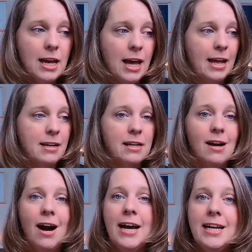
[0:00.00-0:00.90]
And the
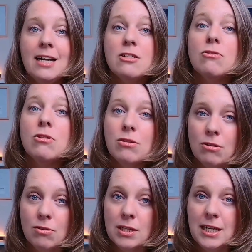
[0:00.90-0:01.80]
guide has
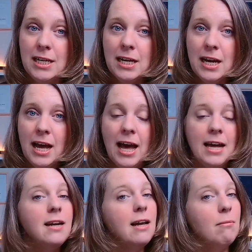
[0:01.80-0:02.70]
authority
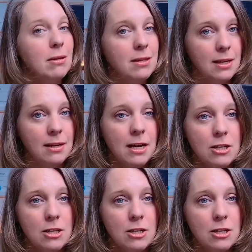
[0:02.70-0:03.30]
and empathy.